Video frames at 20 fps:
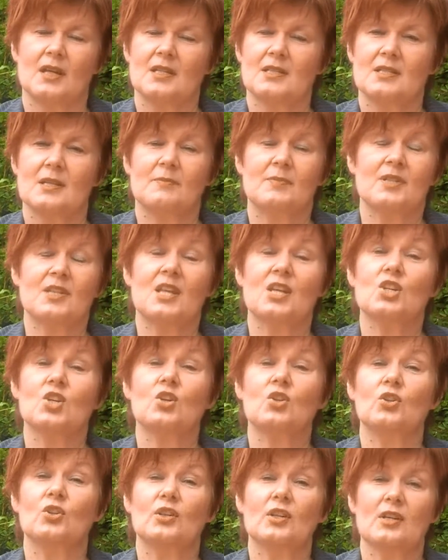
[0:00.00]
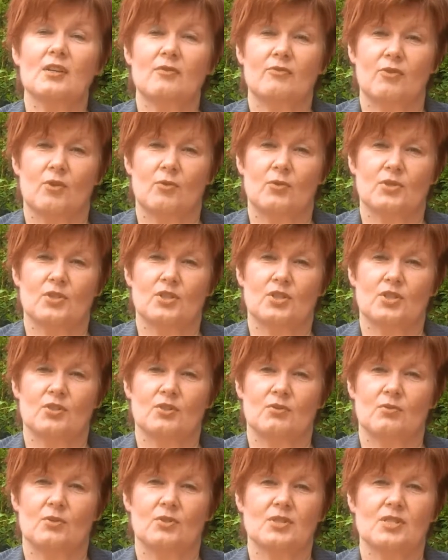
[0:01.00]
something that you're looking forward
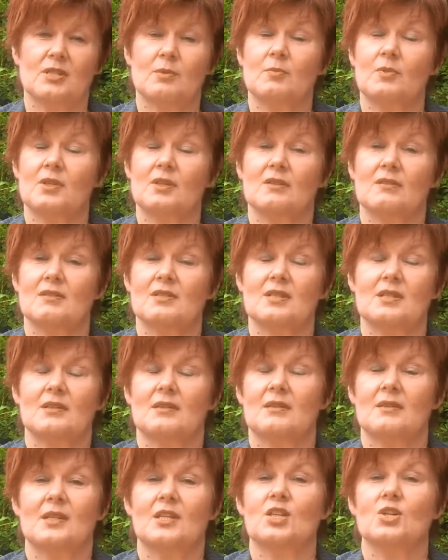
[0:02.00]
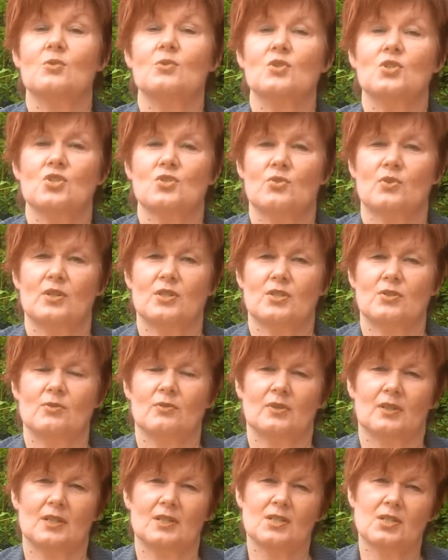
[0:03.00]
to or someone, something that you enjoy doing.